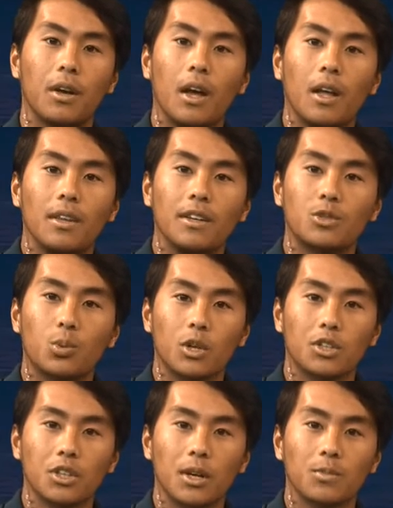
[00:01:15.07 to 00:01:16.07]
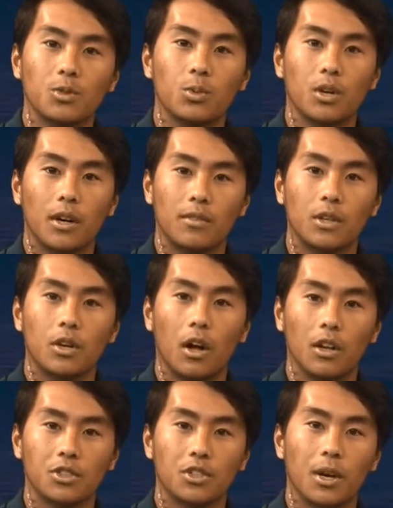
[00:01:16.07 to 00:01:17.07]
These workshops will cover
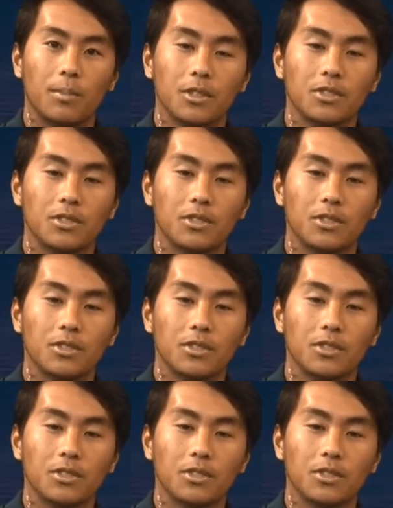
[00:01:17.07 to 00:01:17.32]
college topics